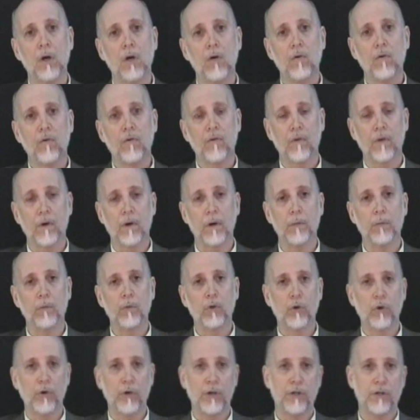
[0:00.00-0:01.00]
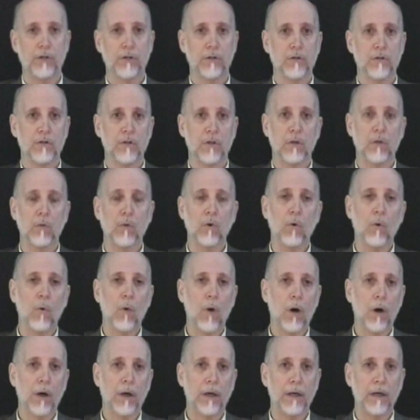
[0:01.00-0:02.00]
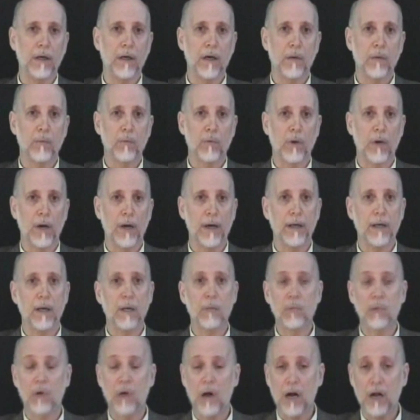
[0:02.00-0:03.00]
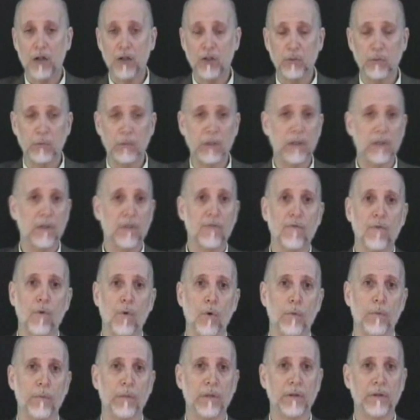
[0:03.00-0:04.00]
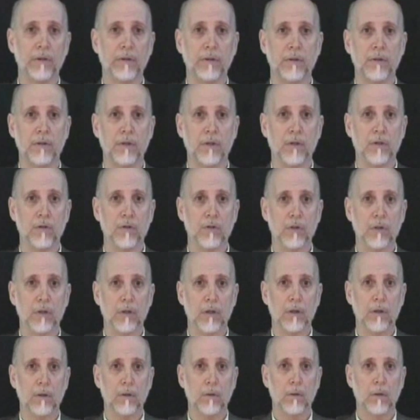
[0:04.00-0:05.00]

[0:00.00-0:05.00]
from creatures that were walking upright approximately 4 million years ago.